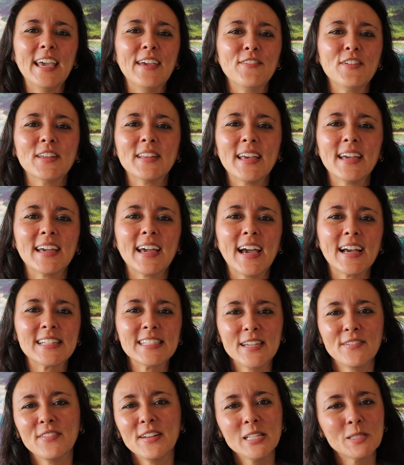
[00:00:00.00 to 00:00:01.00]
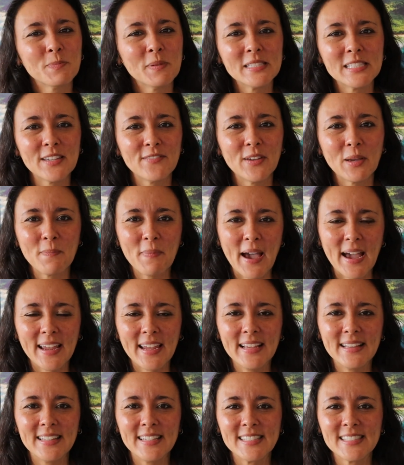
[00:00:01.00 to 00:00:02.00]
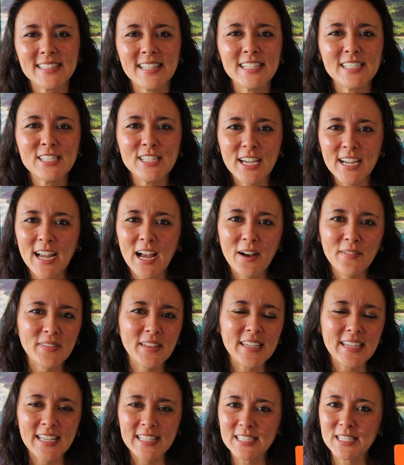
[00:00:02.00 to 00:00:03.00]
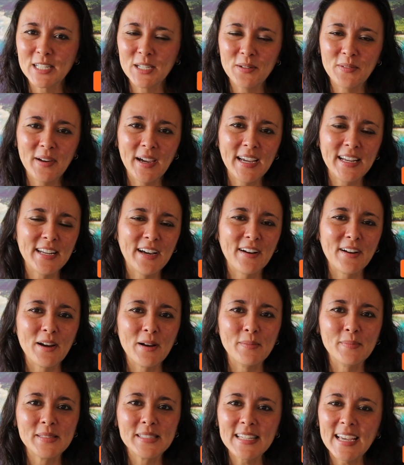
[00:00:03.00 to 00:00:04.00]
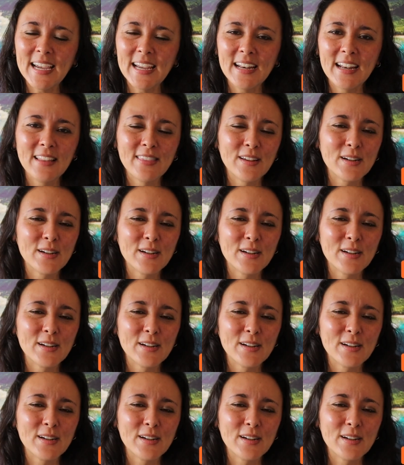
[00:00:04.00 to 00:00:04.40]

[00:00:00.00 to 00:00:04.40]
If you like activity-specific packing lists, check out the yes2hawaii.com site.